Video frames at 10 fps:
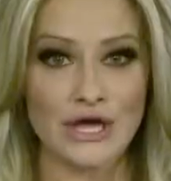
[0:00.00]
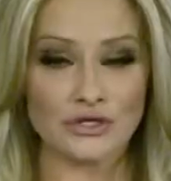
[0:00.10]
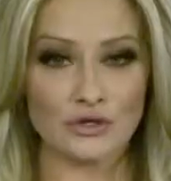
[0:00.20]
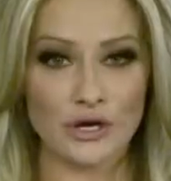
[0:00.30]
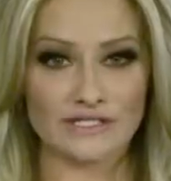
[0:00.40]

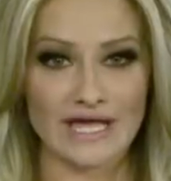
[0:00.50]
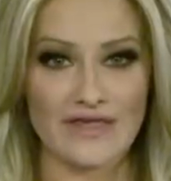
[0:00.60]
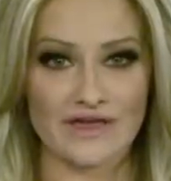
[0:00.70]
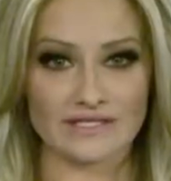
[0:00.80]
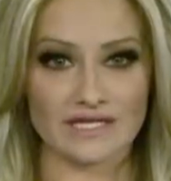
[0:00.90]
New York's
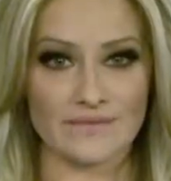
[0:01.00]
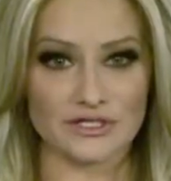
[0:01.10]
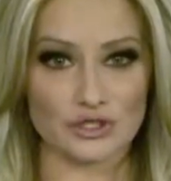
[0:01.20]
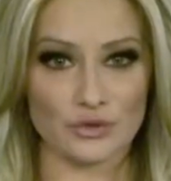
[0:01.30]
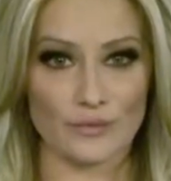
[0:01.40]
Ethics
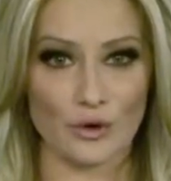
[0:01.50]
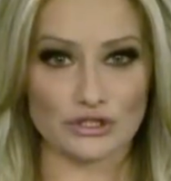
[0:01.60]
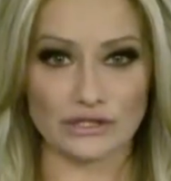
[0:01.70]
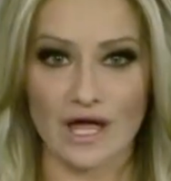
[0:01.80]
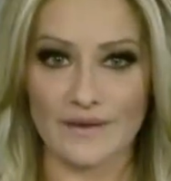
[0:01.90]
Commission
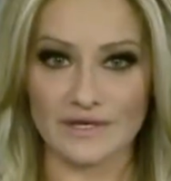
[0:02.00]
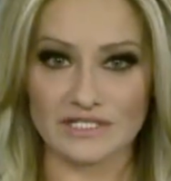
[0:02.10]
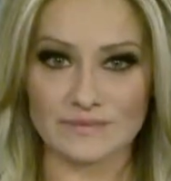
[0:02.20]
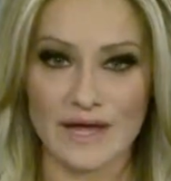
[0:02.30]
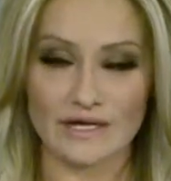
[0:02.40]
reports
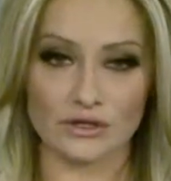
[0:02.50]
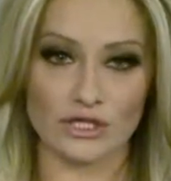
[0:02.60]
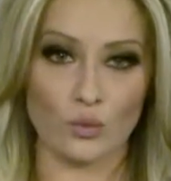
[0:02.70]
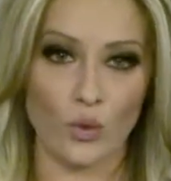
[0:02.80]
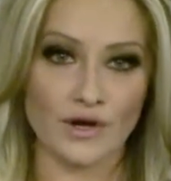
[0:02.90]
lobbyists spent
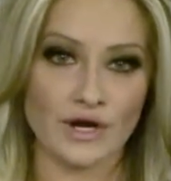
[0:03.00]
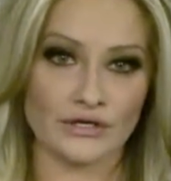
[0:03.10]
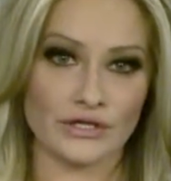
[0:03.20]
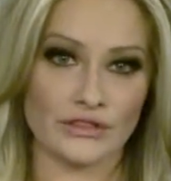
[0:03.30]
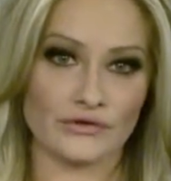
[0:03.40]
nearly
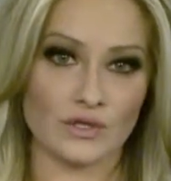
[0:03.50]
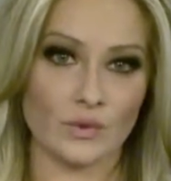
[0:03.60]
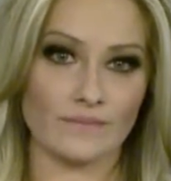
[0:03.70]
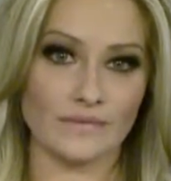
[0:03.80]
$131